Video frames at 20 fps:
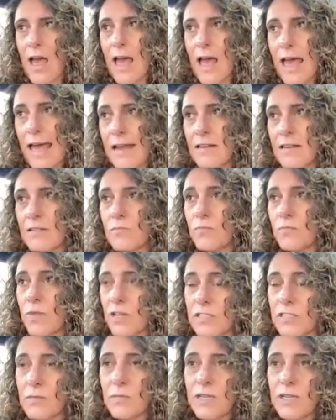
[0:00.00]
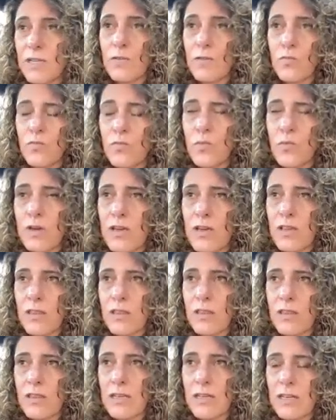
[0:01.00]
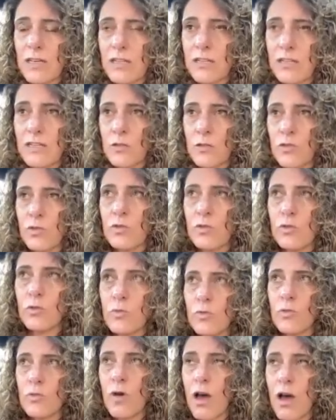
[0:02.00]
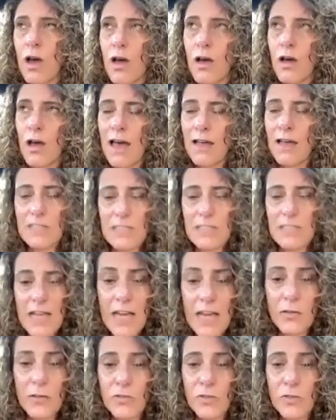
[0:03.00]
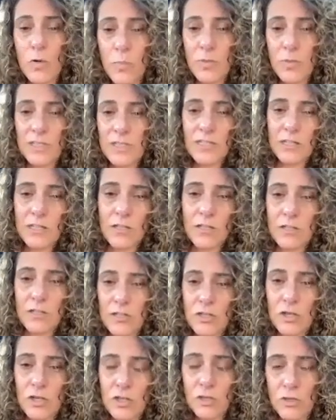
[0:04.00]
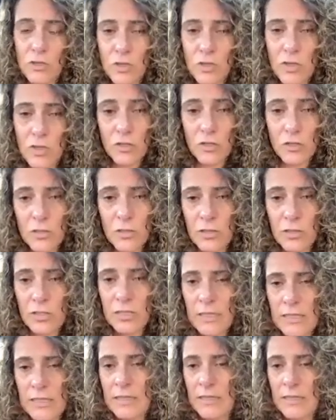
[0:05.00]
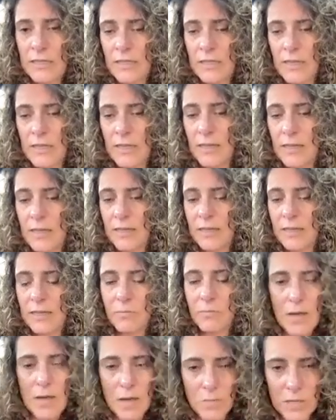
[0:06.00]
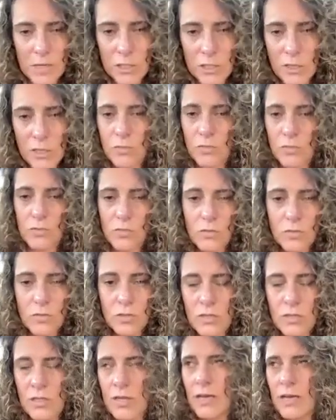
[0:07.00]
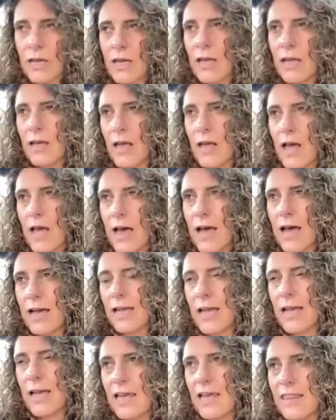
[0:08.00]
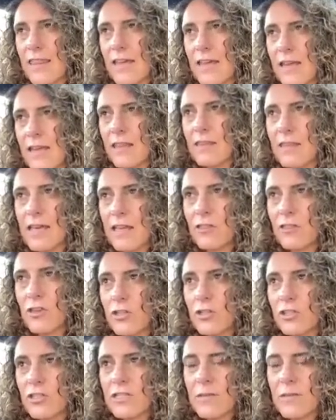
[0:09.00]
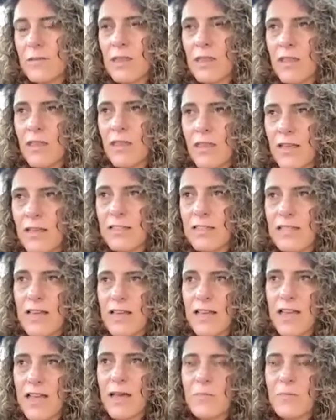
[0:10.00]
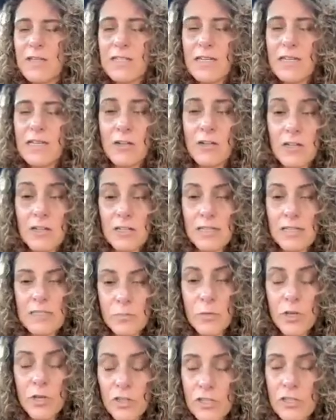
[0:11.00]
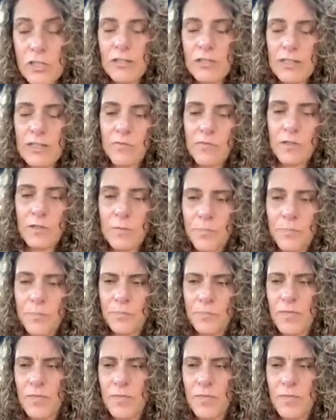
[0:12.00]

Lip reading: and possibly with kids who are outside of your particular social circle in public schools. I think that those are some of the things that can be done on an interpersonal level.